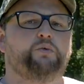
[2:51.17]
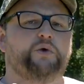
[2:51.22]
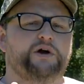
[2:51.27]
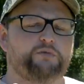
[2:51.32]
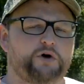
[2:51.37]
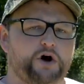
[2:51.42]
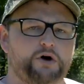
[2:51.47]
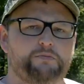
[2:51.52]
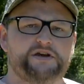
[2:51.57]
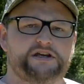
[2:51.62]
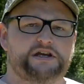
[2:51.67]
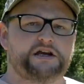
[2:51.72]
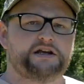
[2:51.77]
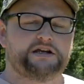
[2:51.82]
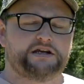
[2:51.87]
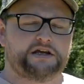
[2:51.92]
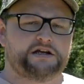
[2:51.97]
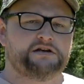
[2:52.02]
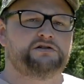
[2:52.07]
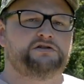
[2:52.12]
We will be
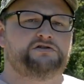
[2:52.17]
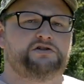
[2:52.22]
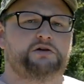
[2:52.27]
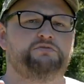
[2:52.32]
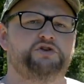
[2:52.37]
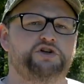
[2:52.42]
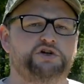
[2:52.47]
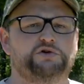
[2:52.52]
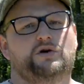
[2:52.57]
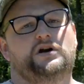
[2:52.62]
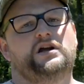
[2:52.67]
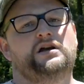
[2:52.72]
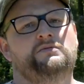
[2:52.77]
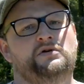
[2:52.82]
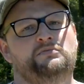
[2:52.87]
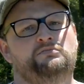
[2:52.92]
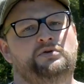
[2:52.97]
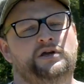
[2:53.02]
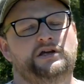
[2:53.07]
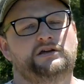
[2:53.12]
getting into some newer
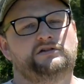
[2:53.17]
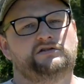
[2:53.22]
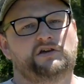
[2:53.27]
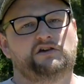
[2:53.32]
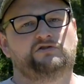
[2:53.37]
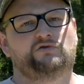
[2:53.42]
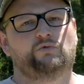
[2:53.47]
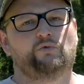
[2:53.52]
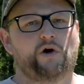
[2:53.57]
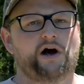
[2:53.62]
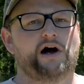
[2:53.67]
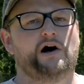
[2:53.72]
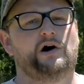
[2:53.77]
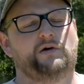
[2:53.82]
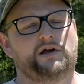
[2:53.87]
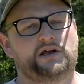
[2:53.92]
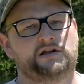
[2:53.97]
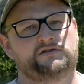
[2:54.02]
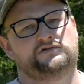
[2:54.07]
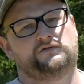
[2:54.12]
M&Ps as
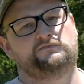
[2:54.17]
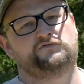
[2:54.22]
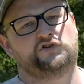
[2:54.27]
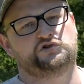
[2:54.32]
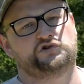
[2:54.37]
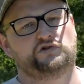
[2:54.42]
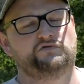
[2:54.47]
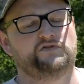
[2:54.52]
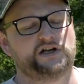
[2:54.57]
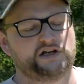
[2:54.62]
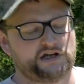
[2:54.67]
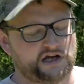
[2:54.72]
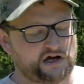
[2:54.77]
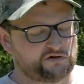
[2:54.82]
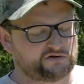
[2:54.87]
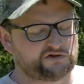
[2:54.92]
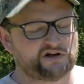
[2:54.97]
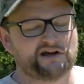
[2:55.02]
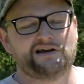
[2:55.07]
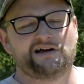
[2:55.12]
well in some future
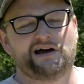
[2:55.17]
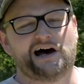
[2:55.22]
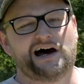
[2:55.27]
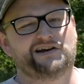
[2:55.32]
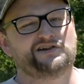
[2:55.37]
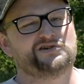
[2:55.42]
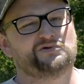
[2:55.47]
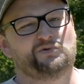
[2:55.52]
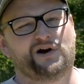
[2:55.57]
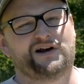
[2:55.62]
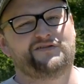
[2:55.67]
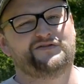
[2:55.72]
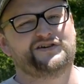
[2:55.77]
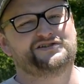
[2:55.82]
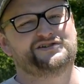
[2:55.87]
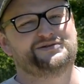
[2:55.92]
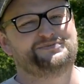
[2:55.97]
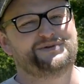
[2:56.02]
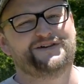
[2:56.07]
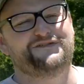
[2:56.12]
videos. I just wanted
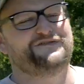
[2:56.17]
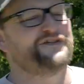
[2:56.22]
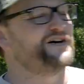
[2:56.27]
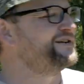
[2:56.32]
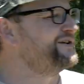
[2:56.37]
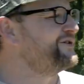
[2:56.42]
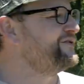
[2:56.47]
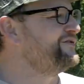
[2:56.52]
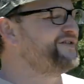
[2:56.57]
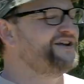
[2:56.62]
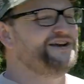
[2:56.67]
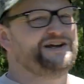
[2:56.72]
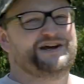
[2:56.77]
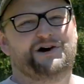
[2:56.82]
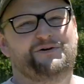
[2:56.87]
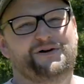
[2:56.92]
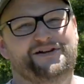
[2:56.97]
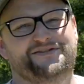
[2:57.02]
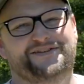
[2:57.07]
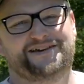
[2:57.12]
this to be a fun little
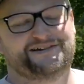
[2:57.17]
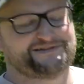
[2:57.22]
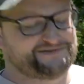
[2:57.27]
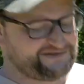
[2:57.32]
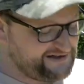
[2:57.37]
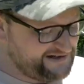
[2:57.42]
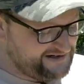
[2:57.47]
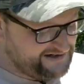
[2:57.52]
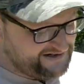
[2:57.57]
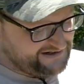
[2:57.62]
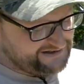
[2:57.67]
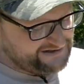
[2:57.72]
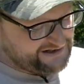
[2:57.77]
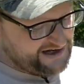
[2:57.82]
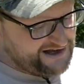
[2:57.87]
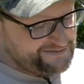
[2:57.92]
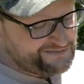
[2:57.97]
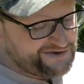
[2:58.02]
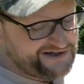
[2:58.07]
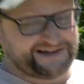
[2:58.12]
video on this
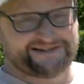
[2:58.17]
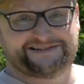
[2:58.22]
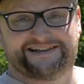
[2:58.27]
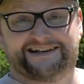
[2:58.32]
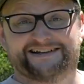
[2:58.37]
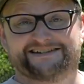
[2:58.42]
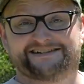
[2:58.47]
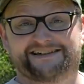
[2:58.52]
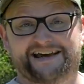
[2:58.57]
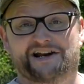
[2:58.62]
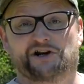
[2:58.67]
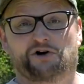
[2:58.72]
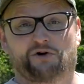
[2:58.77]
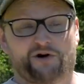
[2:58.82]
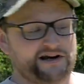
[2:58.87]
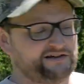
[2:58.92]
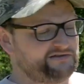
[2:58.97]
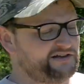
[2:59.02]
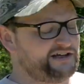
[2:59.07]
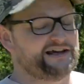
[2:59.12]
gun because it is kind of
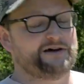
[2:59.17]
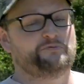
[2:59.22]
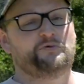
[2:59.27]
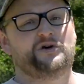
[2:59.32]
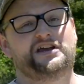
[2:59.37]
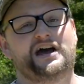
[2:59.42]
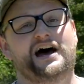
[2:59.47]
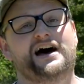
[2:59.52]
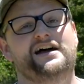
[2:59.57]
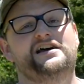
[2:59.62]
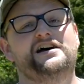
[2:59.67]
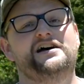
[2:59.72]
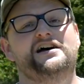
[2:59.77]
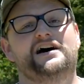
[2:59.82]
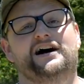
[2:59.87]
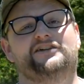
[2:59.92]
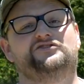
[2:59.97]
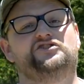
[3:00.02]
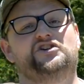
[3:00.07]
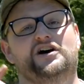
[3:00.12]
crazy. And we got
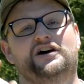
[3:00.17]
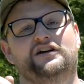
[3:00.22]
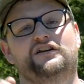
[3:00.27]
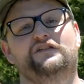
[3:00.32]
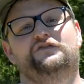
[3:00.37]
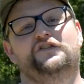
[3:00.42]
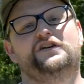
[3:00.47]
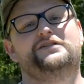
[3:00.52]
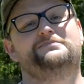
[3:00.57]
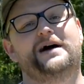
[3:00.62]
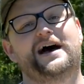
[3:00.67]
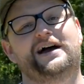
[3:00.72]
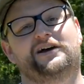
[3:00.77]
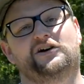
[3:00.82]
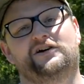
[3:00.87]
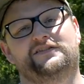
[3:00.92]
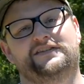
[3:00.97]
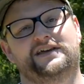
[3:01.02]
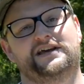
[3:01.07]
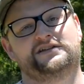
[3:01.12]
a ton of feedback on the